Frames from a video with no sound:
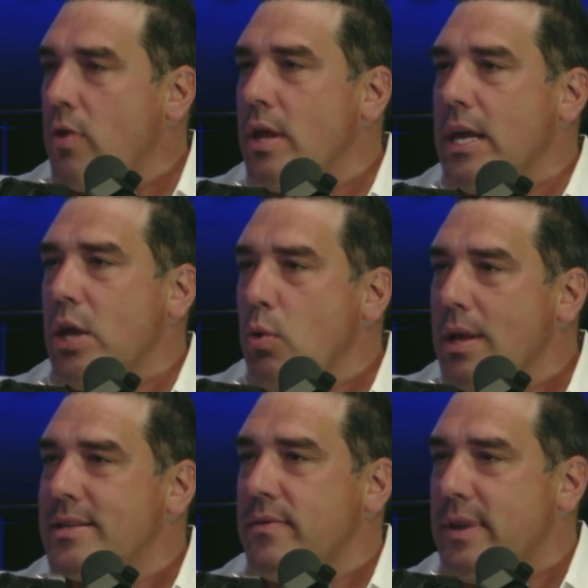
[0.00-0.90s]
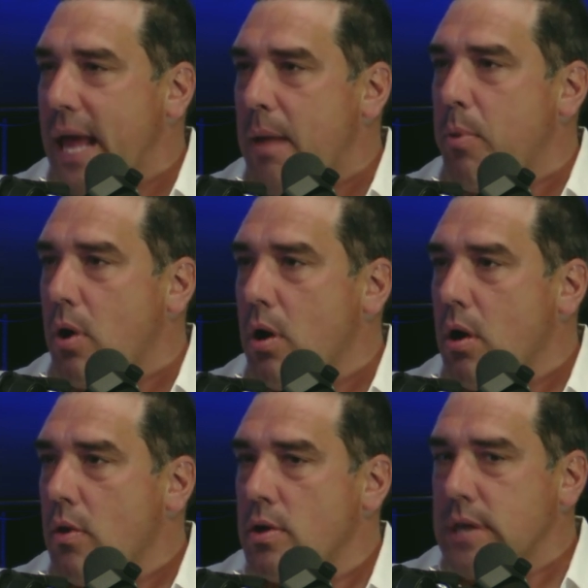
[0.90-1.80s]
the units of labor.
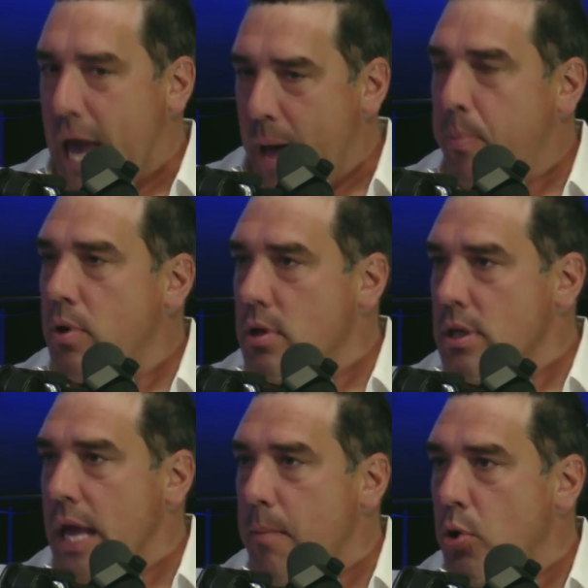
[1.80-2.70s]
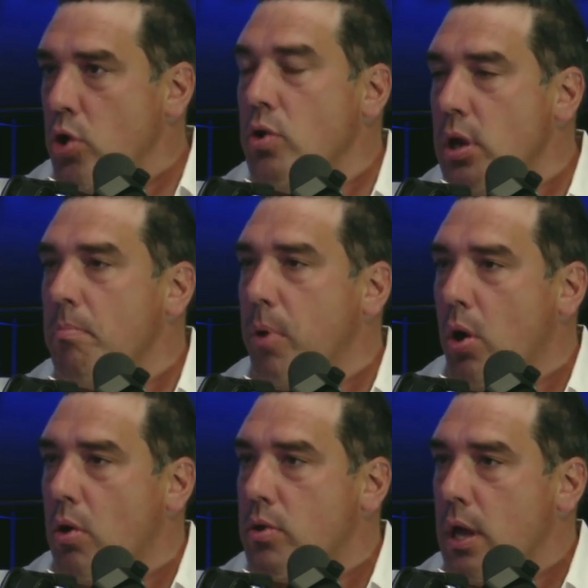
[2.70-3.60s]
There's capital and labor, and you need
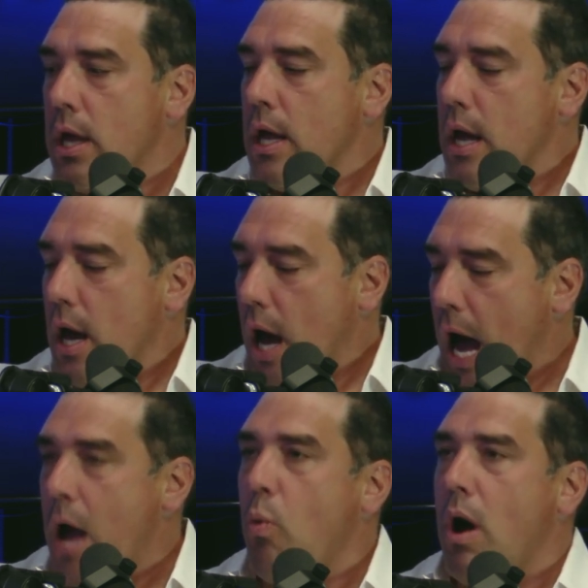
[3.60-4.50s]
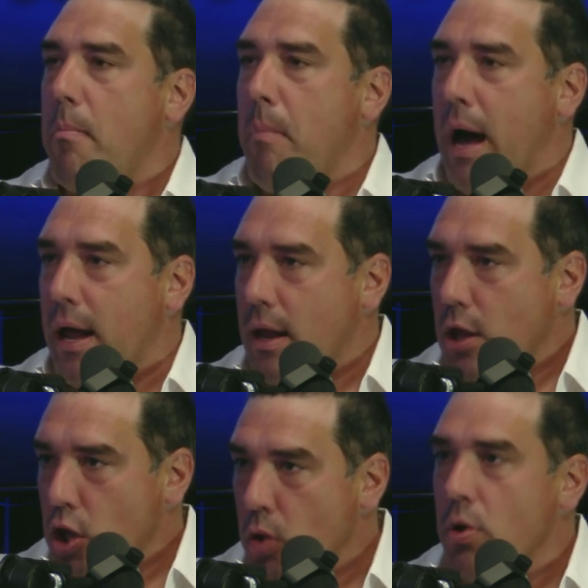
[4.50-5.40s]
both. I want my
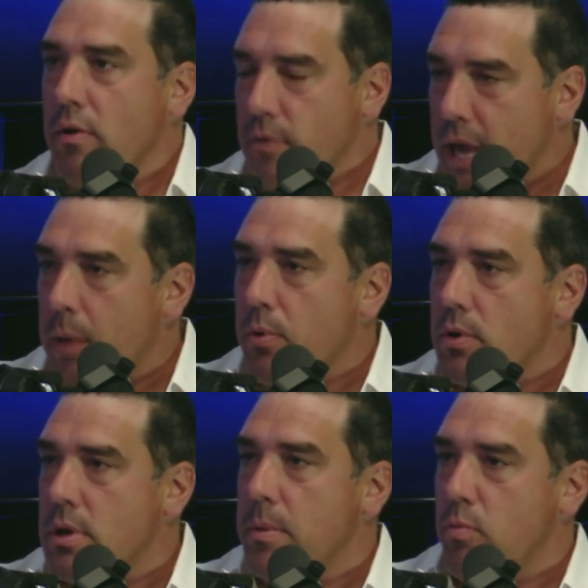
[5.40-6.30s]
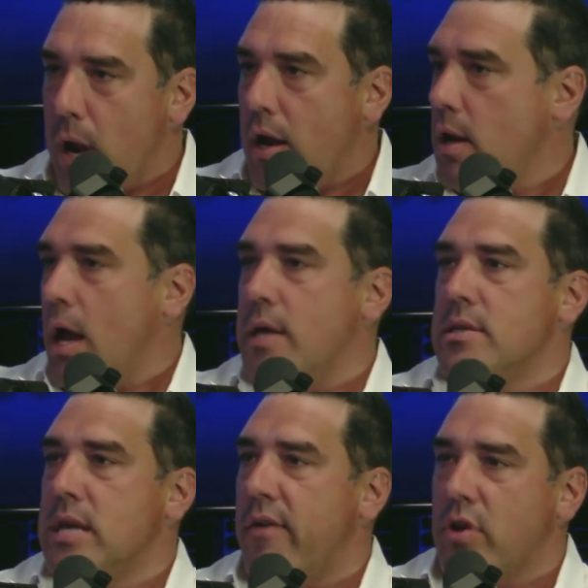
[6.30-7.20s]
unit of labor to be recognized
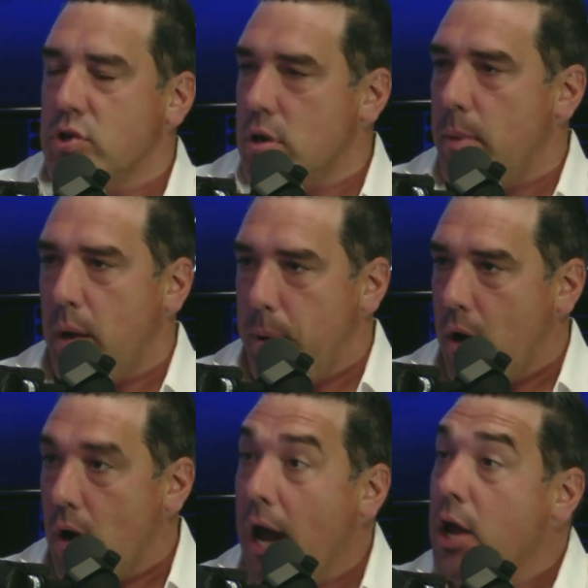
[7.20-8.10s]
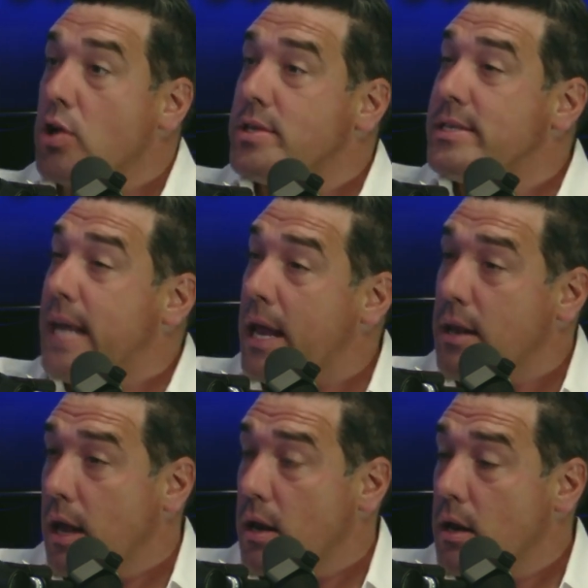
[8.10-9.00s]
as having a certain amount of power. I
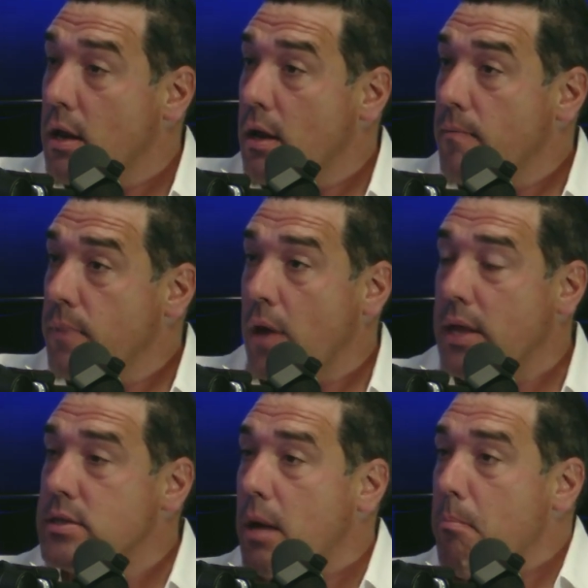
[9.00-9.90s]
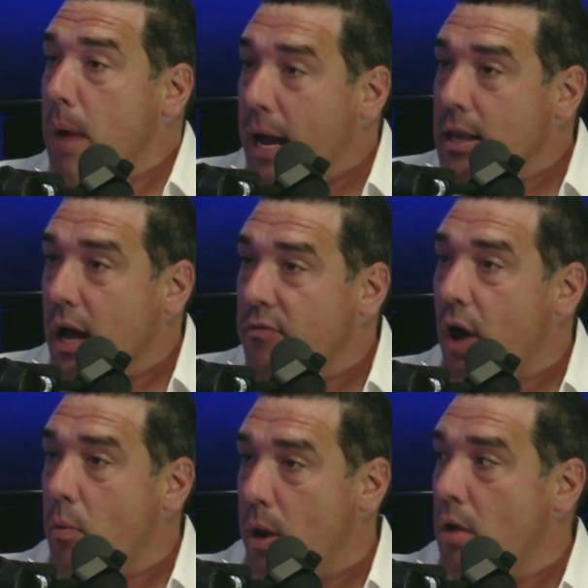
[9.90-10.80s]
understand that. Now, that's not my life.
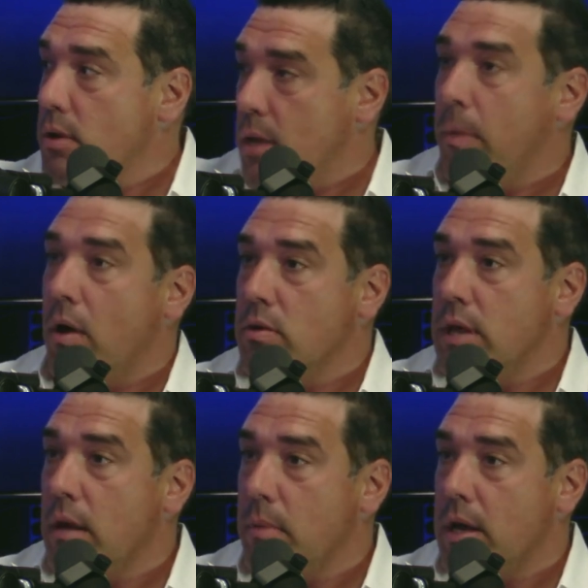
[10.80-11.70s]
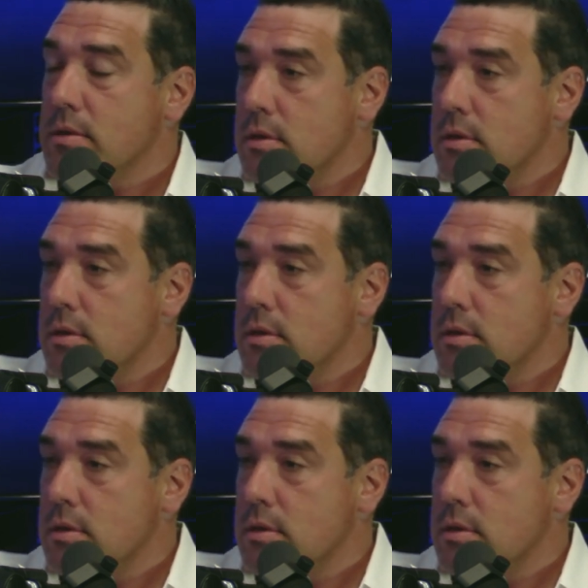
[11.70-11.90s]
I went out and did my own thing because,